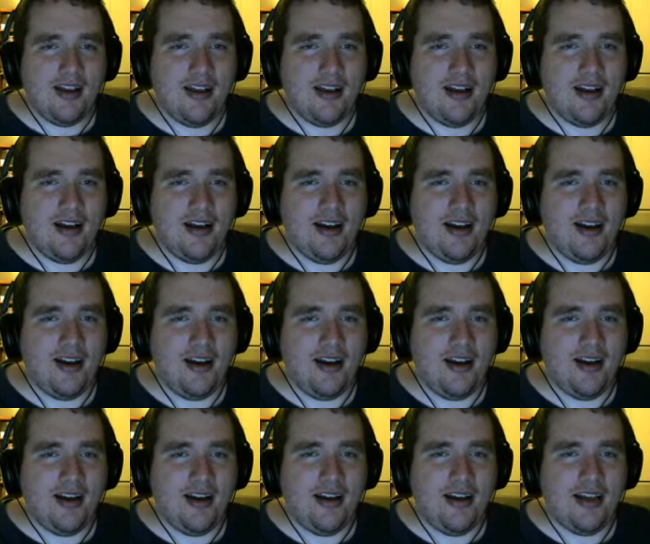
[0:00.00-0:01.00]

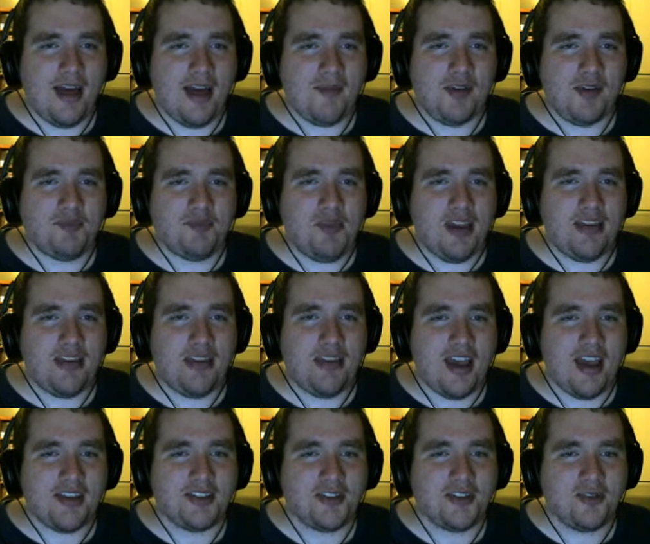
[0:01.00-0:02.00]
That must be the
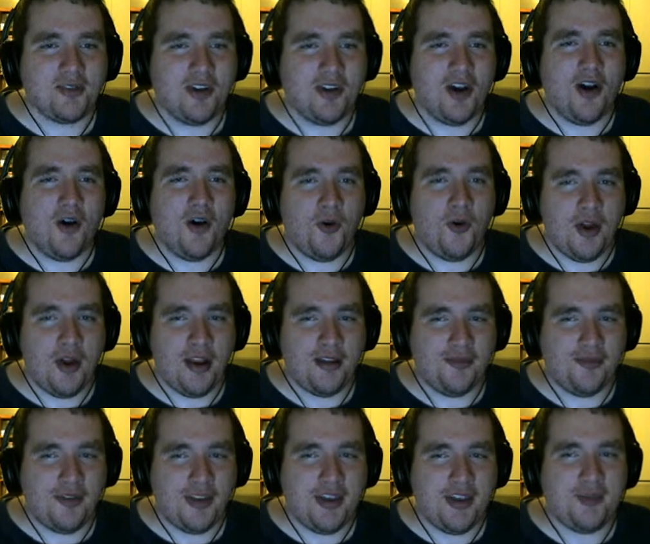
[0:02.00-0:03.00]
yes or no, and
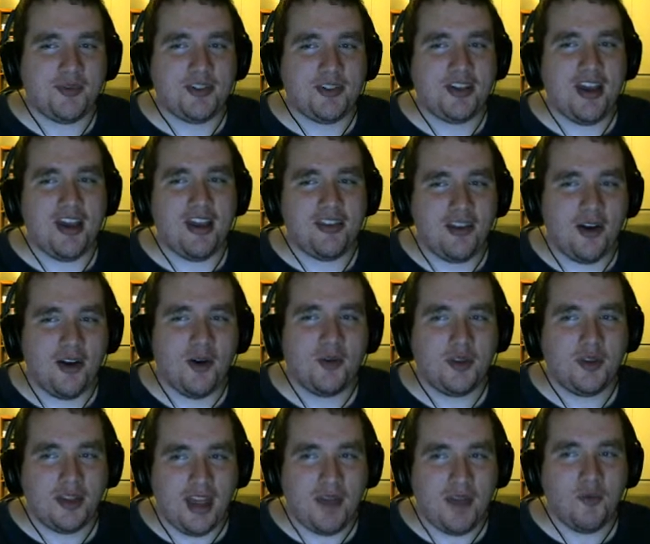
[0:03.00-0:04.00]
if you keep saying no,
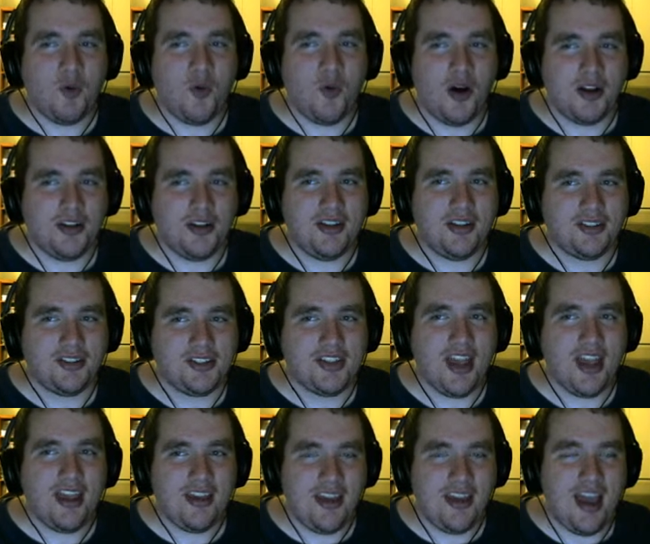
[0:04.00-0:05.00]
the game will want you to say
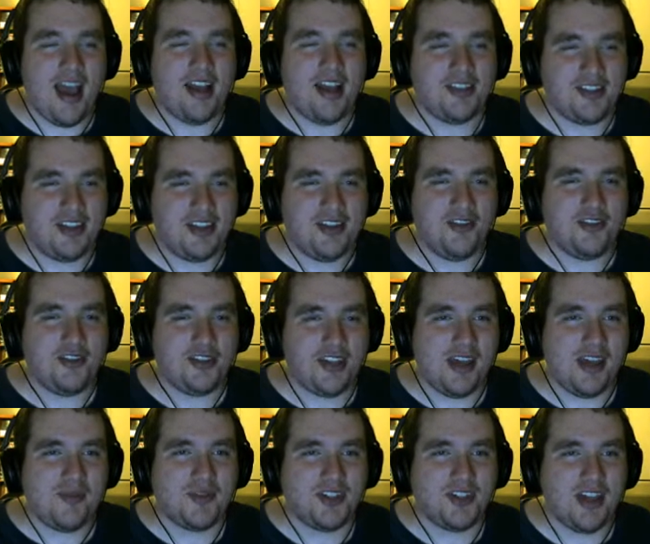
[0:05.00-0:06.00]
yes, and you just
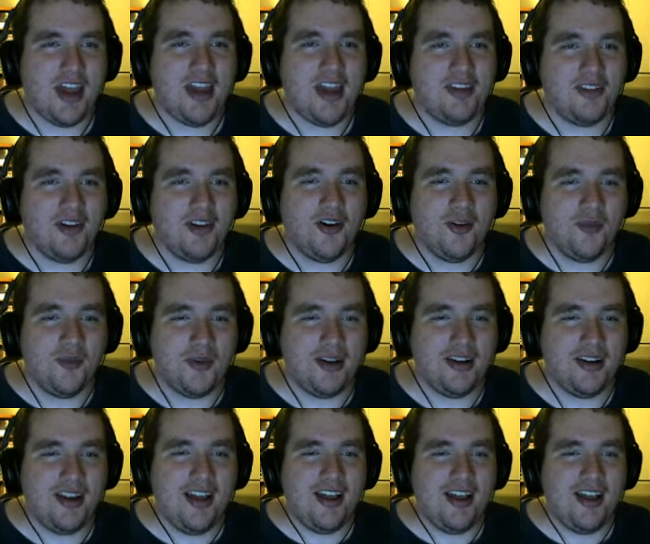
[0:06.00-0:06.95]
keep saying no, but